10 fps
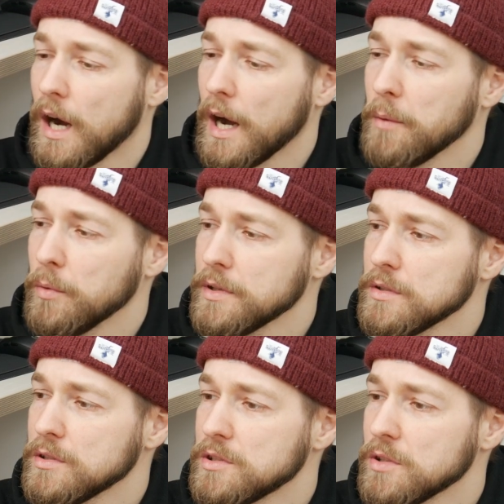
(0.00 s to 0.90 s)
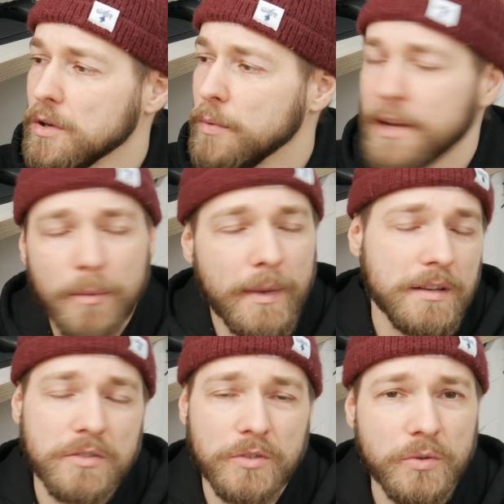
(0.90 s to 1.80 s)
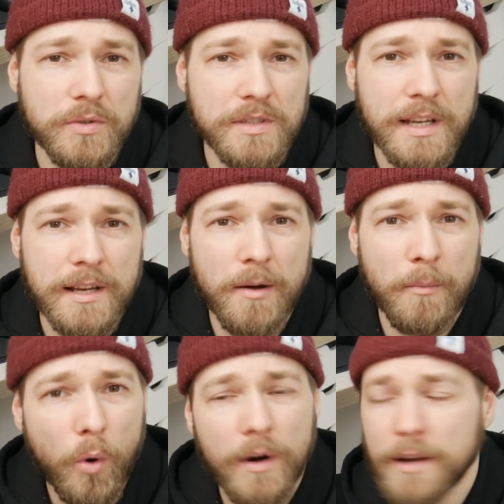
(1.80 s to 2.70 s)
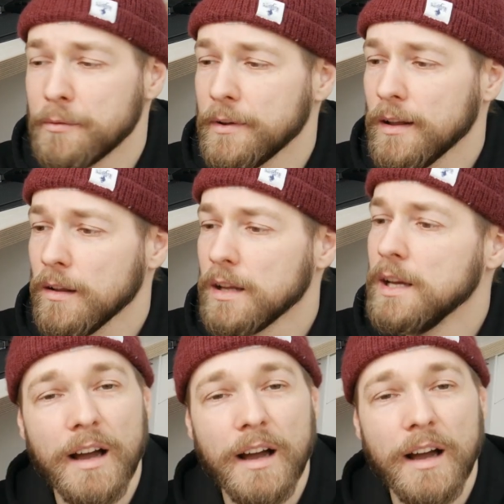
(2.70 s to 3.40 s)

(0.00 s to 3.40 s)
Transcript: I wouldn't recommend using more infill.